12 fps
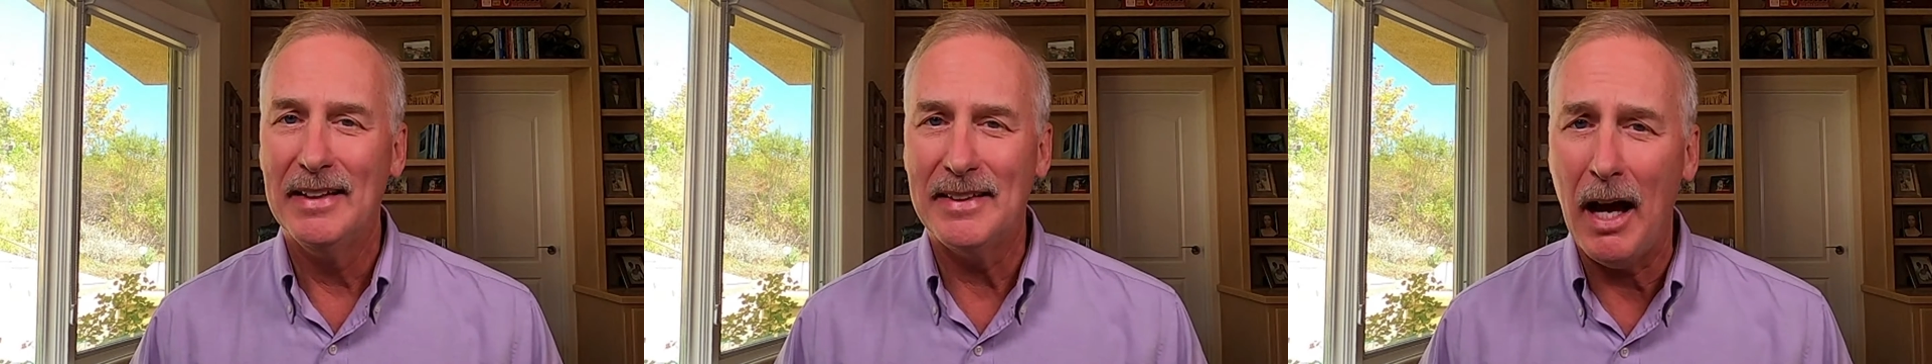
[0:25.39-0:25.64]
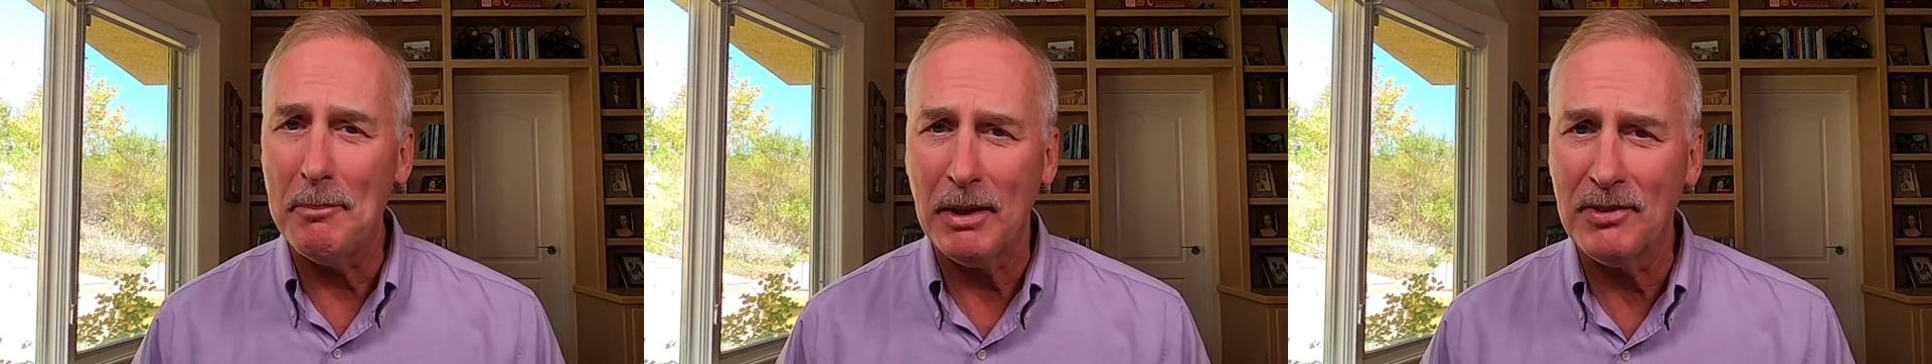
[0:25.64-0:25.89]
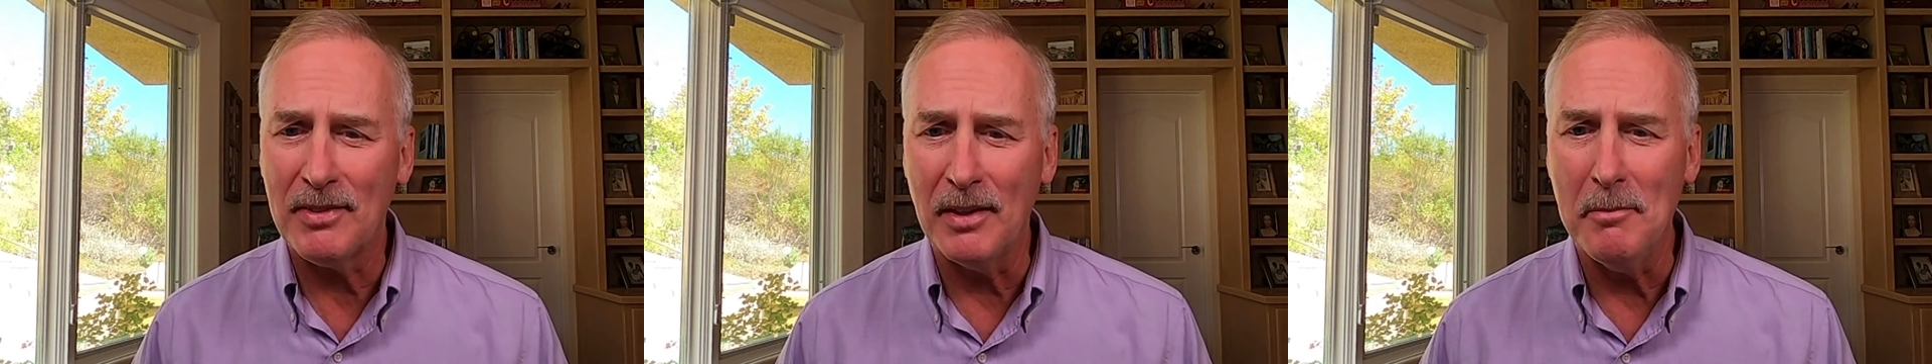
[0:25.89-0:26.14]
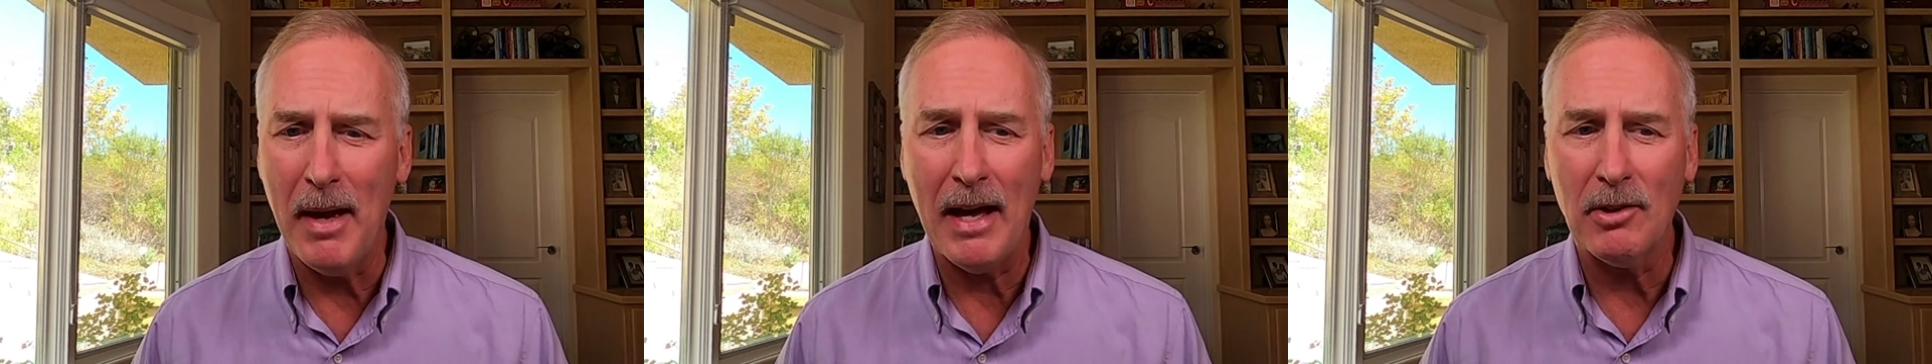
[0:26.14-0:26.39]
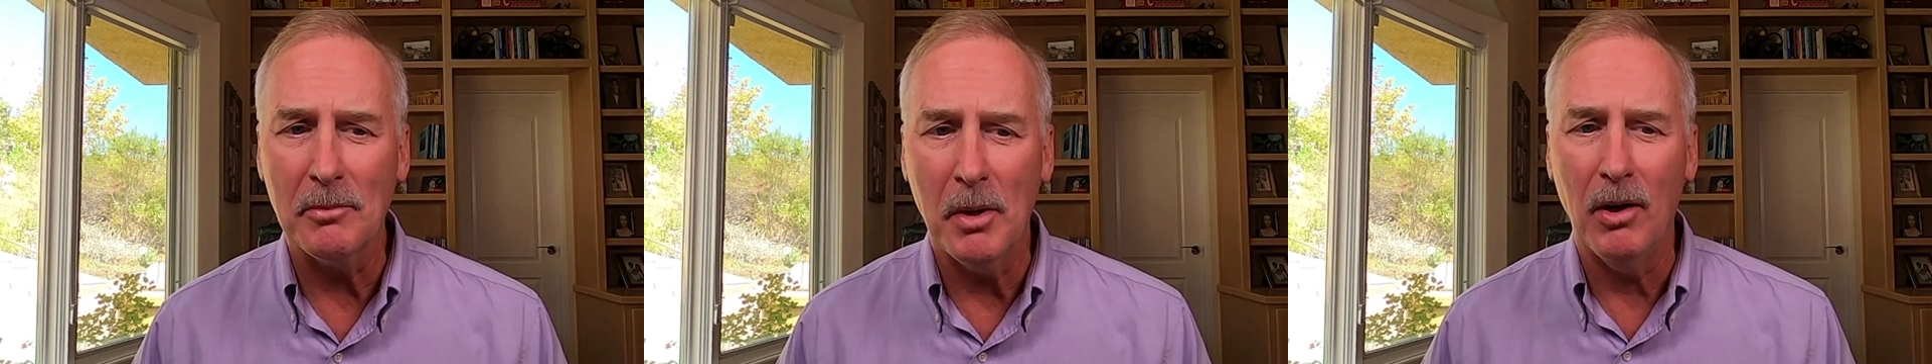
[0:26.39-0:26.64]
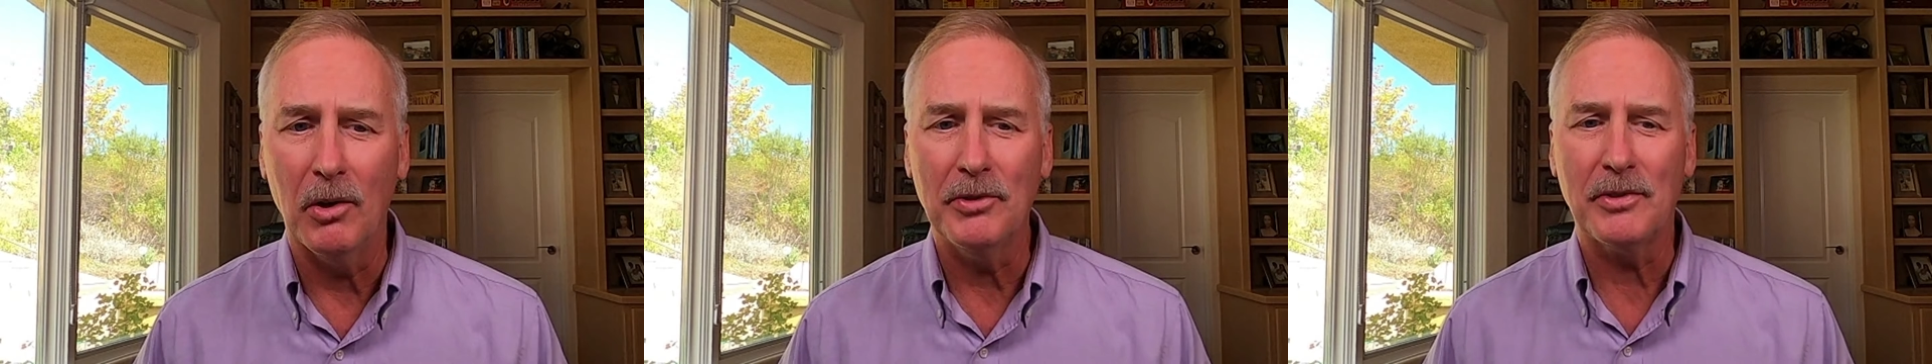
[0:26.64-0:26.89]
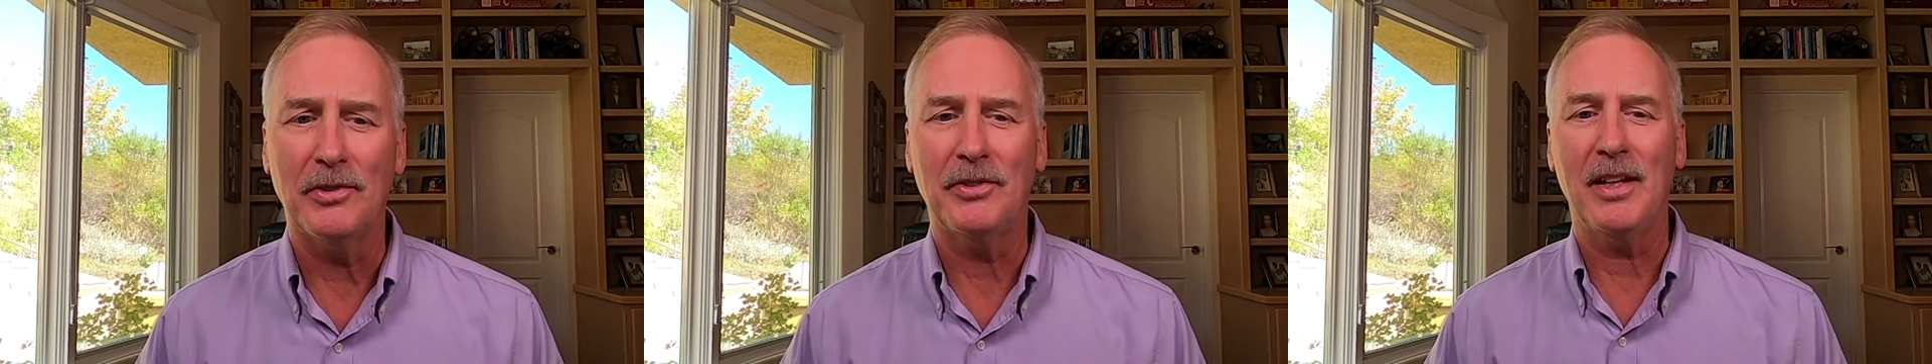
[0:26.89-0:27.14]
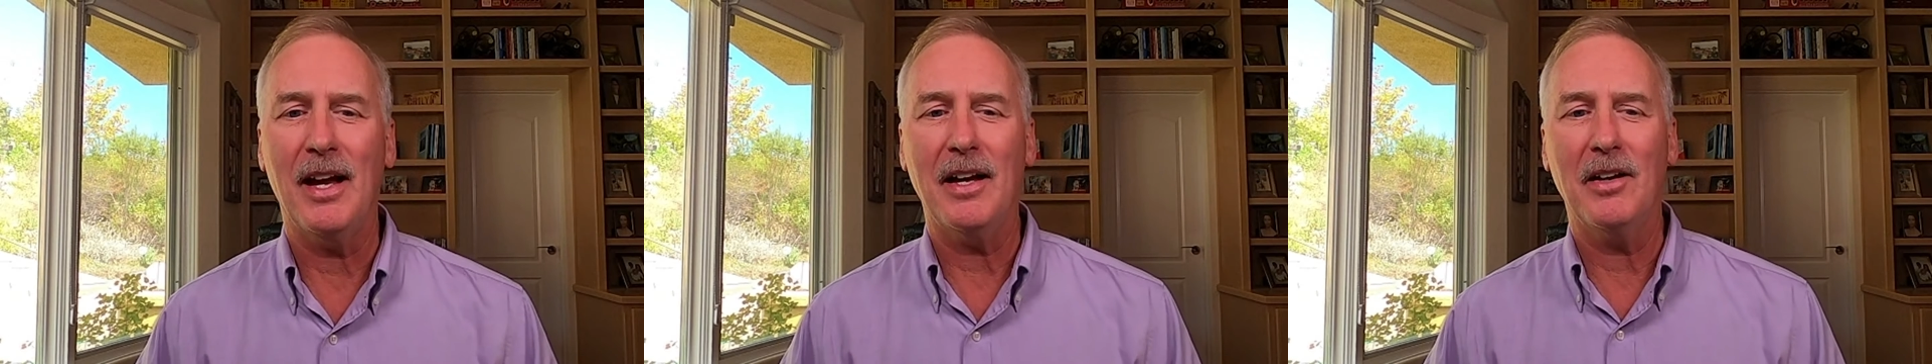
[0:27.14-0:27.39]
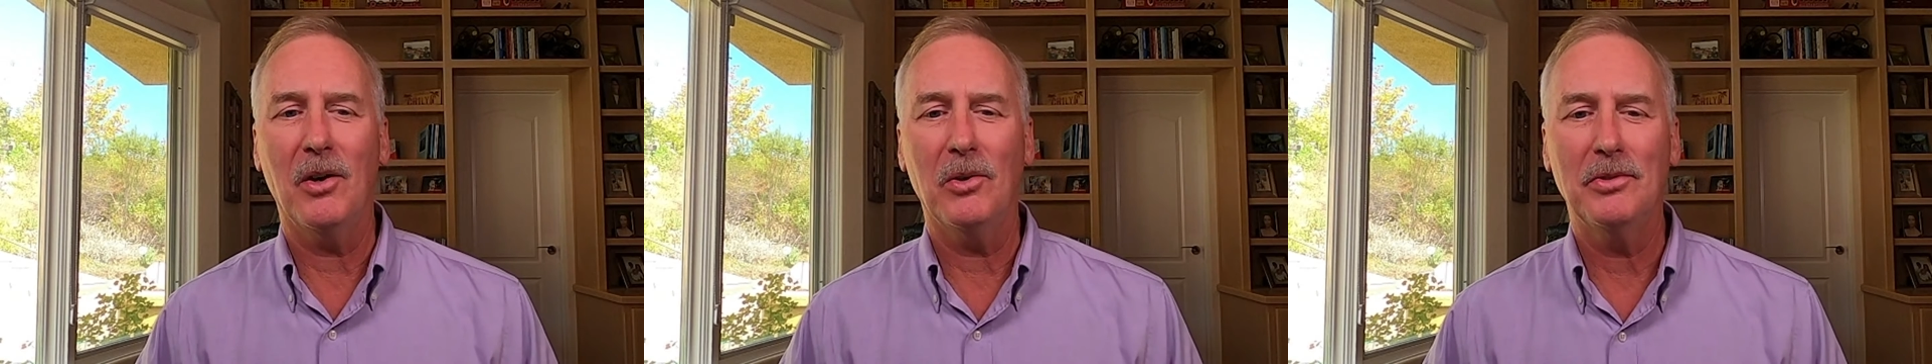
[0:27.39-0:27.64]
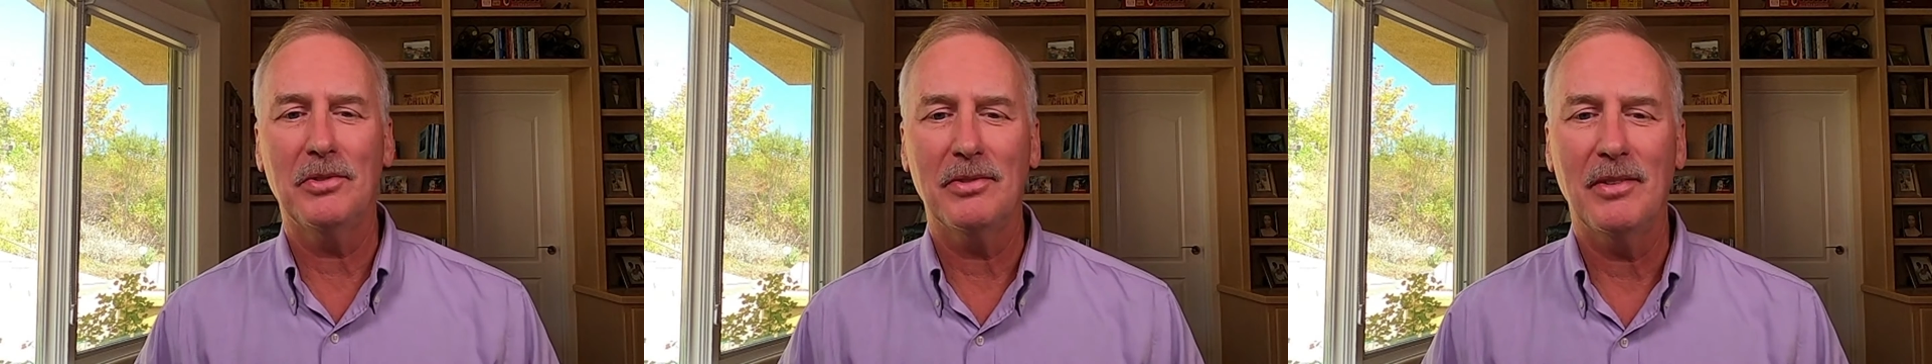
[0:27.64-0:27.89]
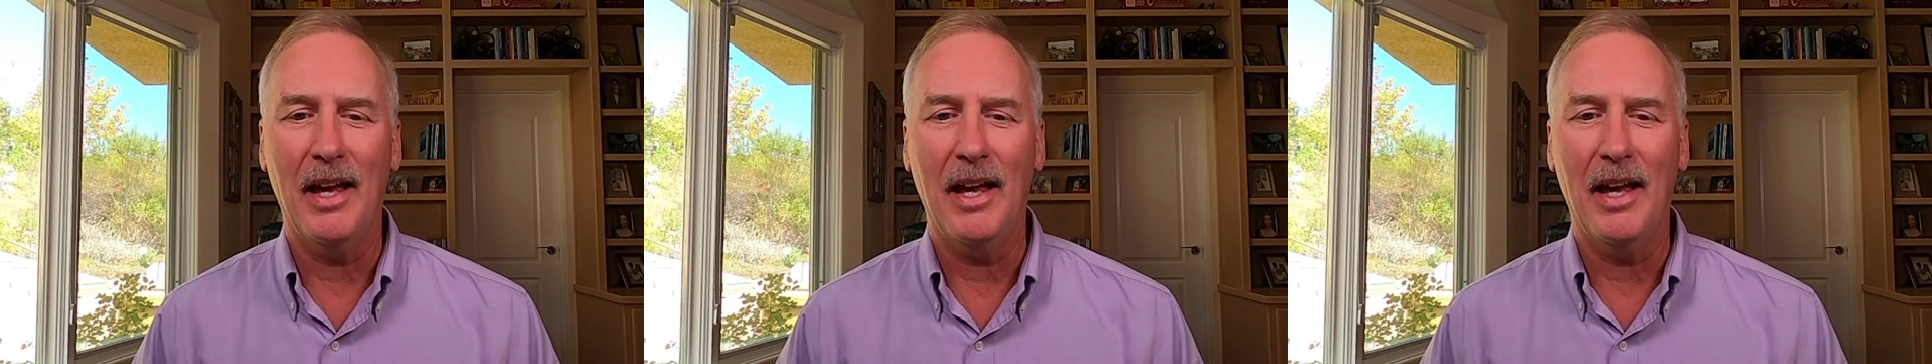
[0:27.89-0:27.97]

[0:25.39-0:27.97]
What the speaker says: topics that matter most to CIOs